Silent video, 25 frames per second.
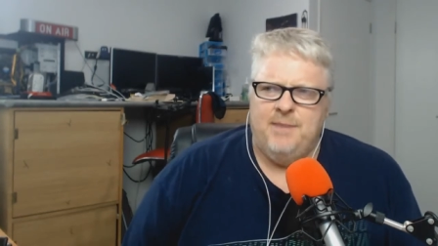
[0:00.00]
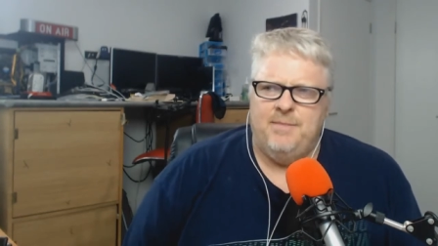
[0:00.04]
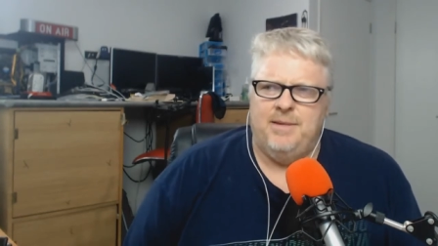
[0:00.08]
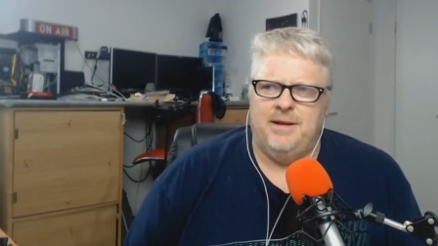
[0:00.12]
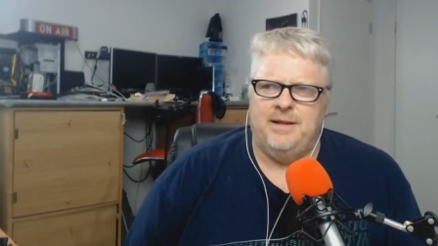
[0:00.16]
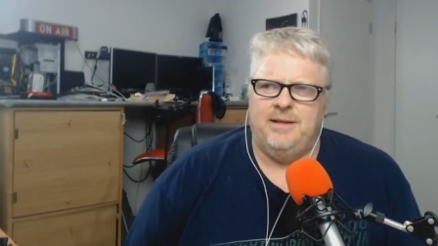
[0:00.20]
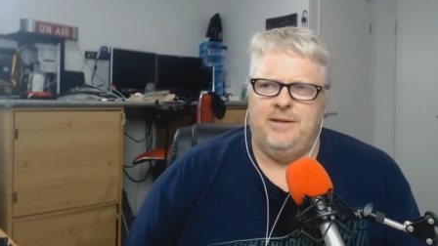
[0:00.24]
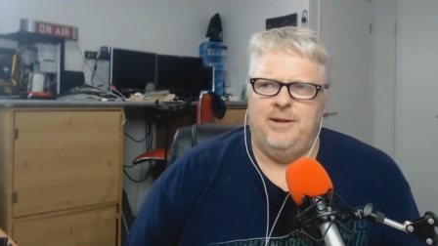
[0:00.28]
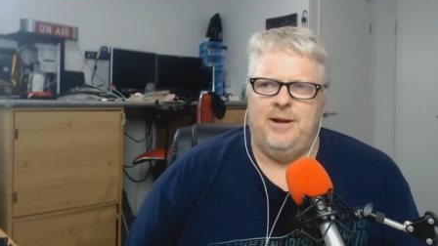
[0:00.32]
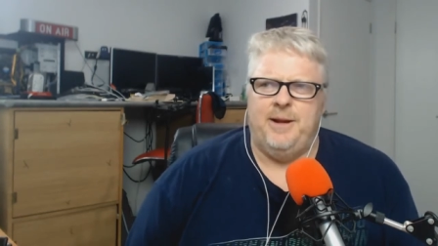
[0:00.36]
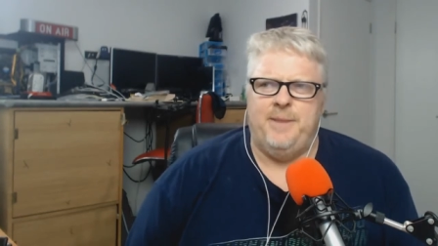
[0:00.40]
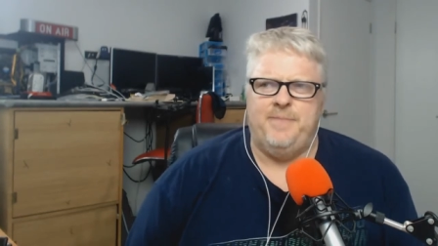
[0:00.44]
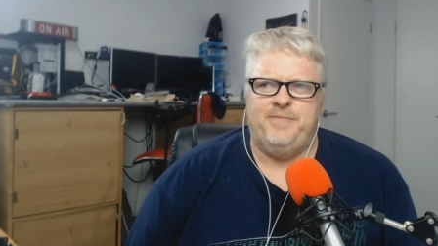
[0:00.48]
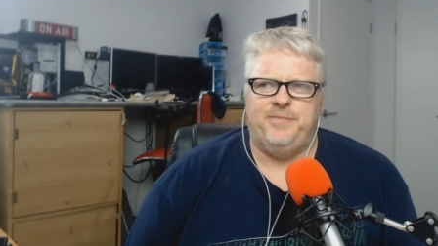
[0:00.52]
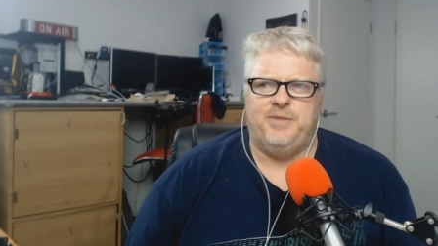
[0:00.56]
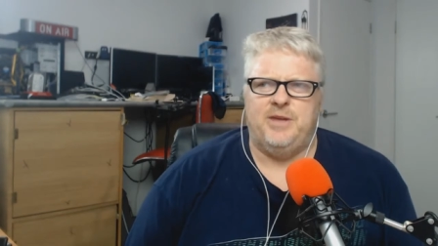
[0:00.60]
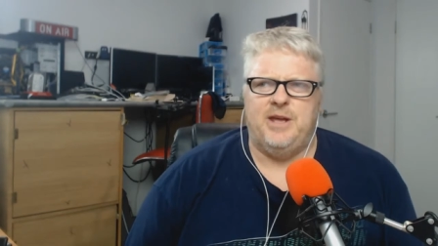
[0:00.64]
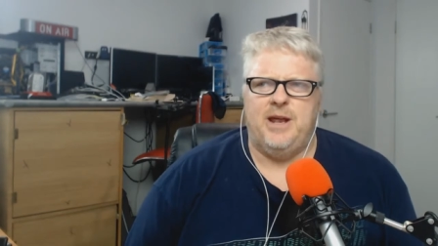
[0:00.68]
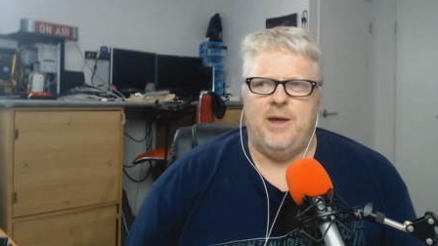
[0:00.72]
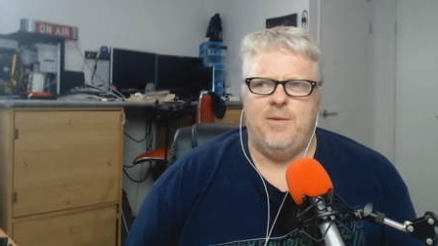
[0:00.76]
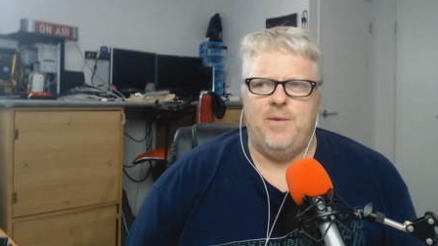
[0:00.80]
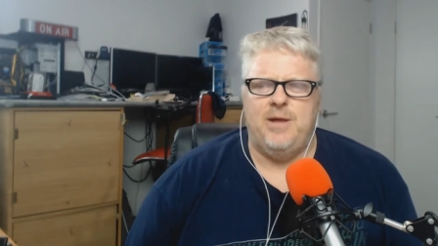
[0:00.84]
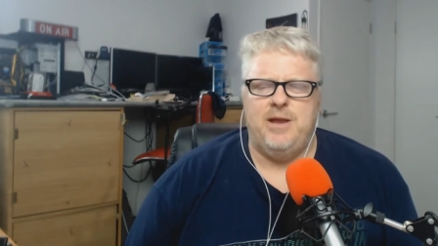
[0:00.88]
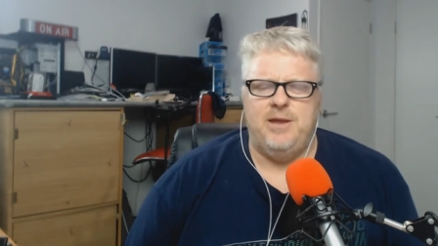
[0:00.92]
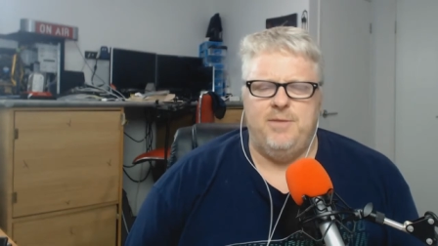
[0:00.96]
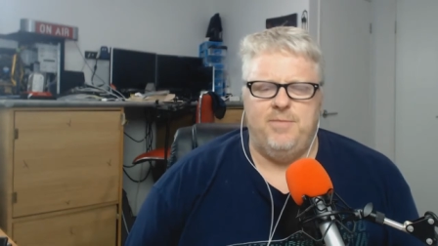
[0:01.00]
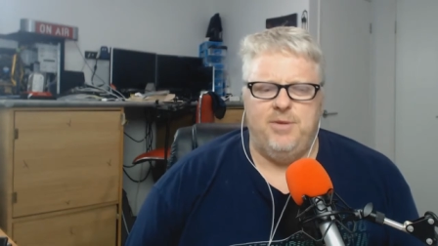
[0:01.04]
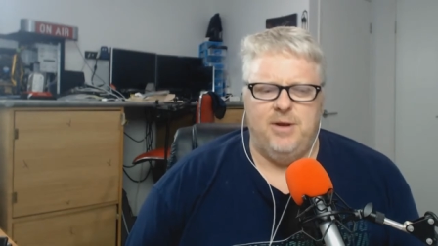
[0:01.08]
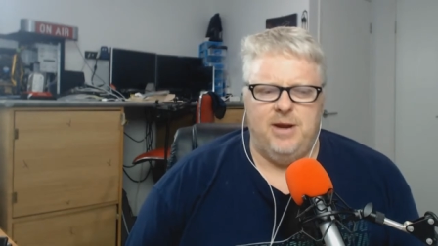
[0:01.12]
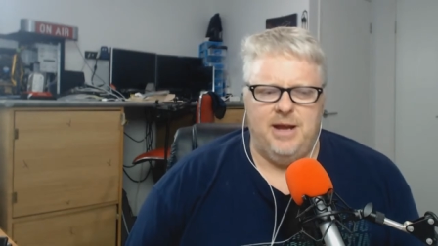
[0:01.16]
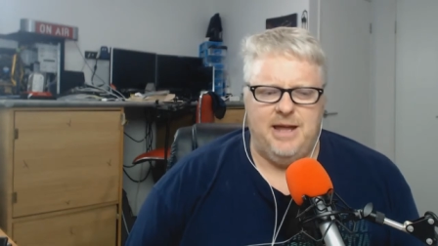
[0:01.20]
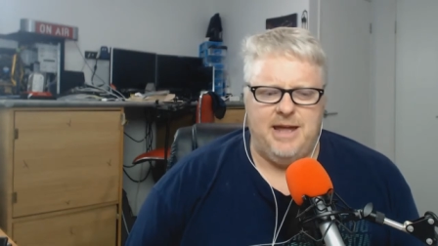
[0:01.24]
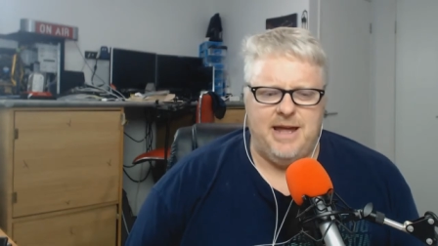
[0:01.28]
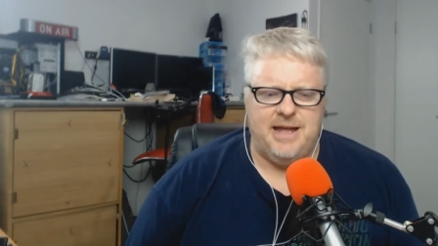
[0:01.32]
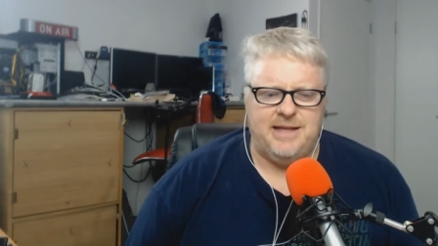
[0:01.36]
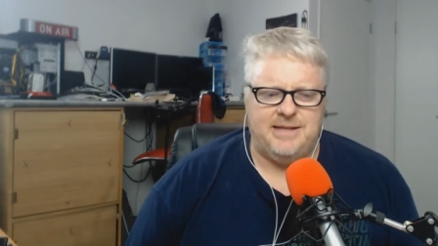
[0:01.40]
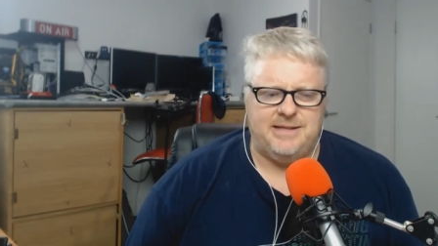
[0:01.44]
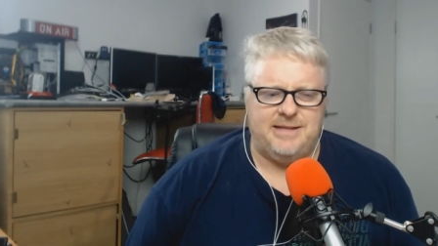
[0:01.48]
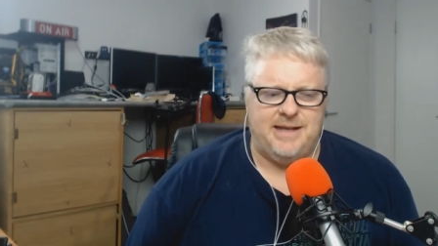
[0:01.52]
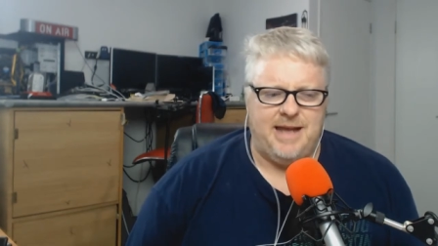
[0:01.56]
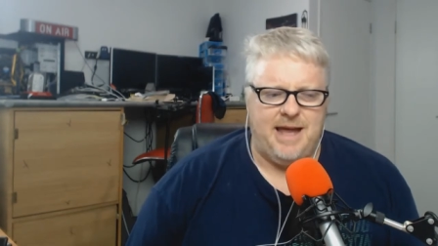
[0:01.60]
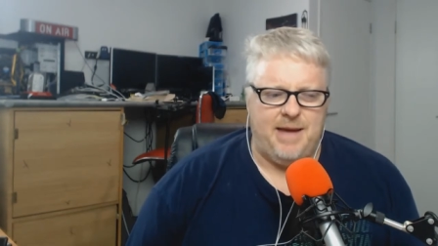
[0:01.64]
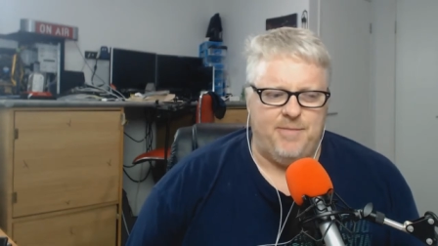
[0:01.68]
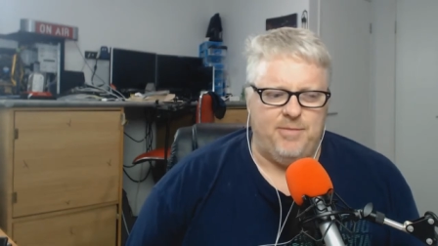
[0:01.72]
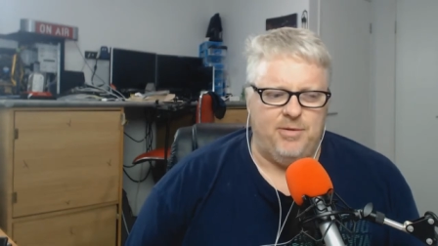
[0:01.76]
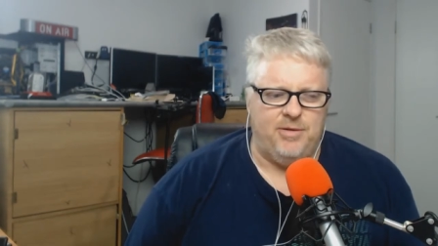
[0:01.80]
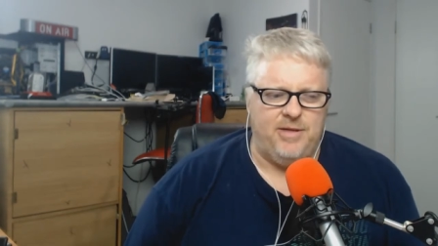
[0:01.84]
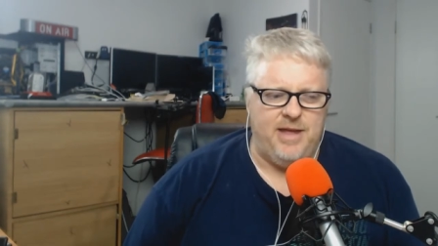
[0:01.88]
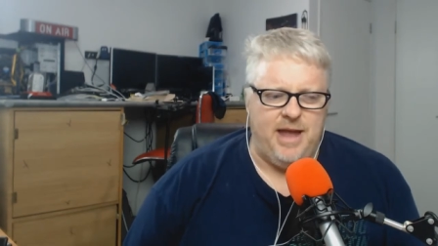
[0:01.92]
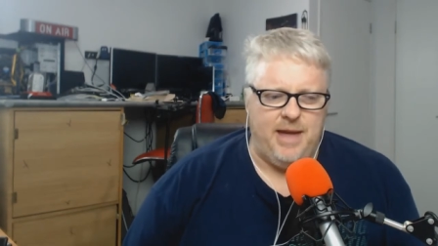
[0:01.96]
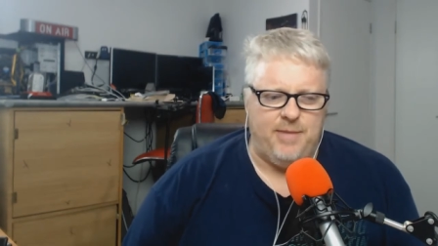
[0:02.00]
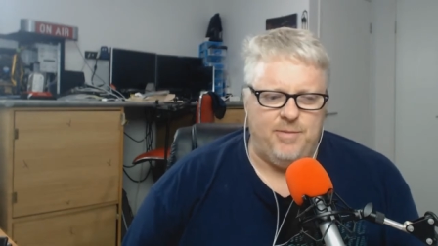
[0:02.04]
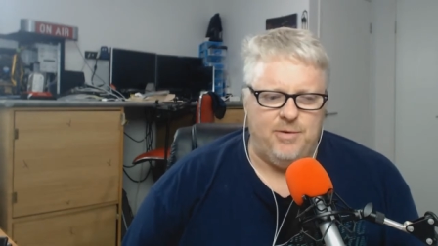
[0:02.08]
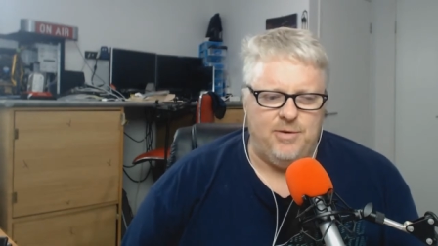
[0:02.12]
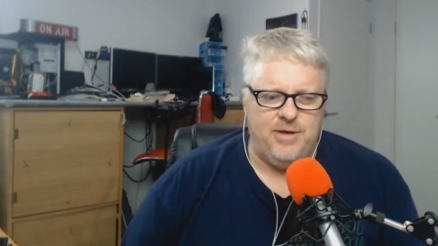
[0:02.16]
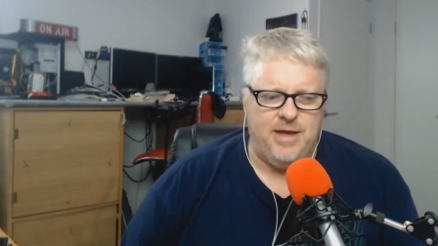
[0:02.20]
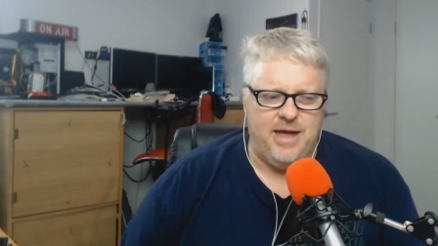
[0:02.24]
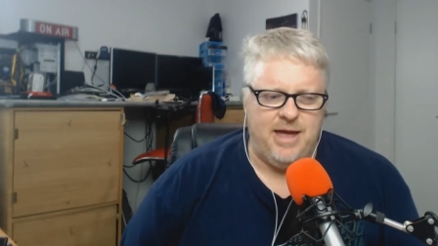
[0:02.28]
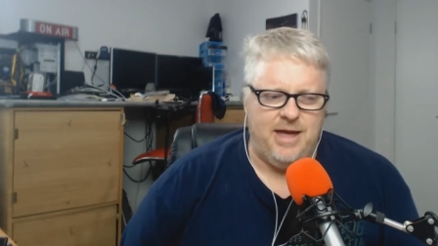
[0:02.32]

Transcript: but like you know, when you put it against an Apple, the Apple,